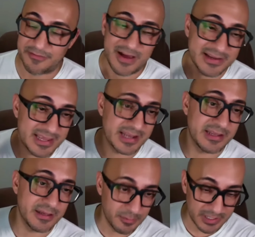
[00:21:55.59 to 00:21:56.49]
And the fact
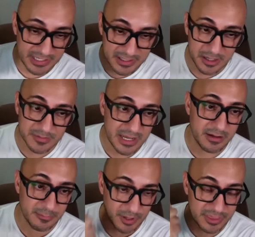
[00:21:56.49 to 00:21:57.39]
that when he
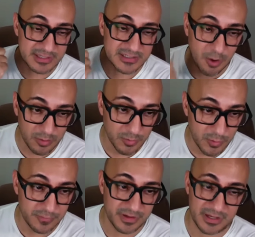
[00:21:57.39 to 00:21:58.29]
comes out with his
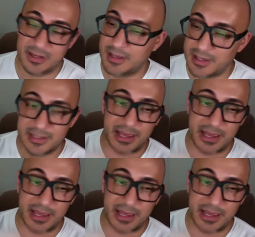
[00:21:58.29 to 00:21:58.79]
own movie,